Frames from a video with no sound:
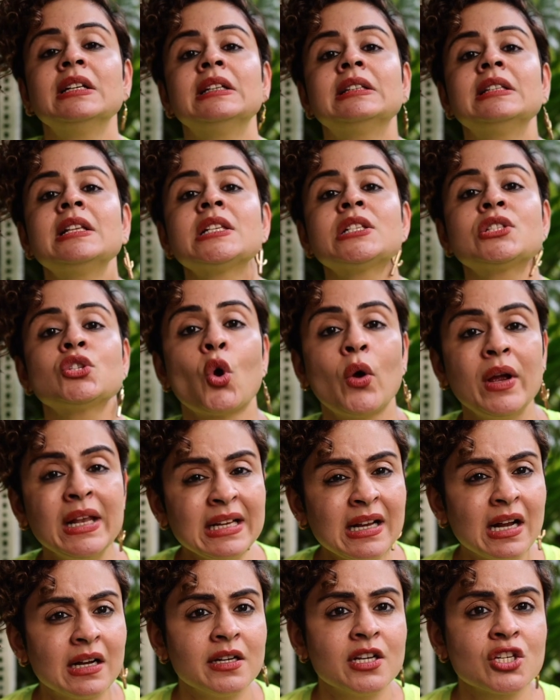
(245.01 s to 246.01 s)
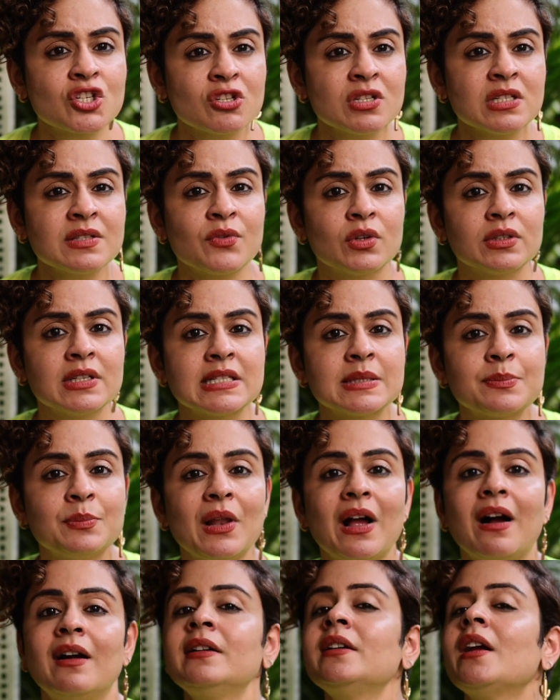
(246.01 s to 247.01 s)
The soil conditions for this
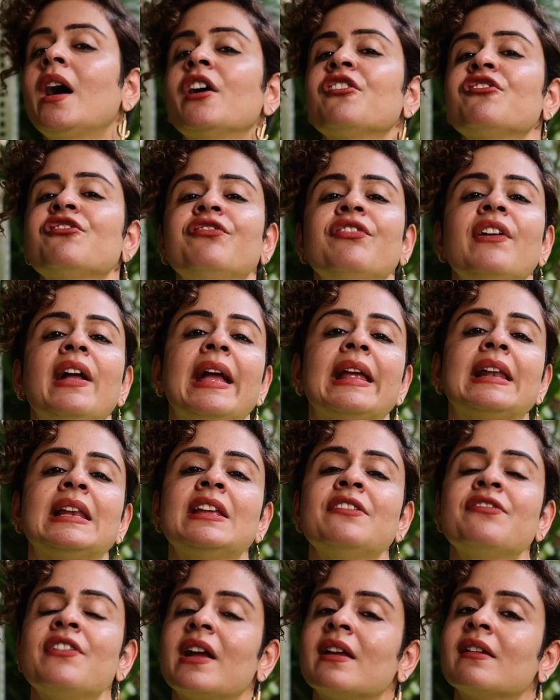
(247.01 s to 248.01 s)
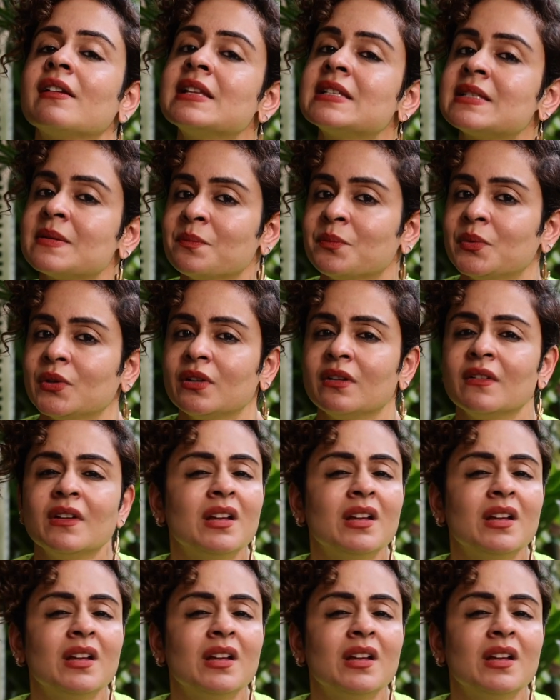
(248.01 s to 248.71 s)
plant are fairly simple.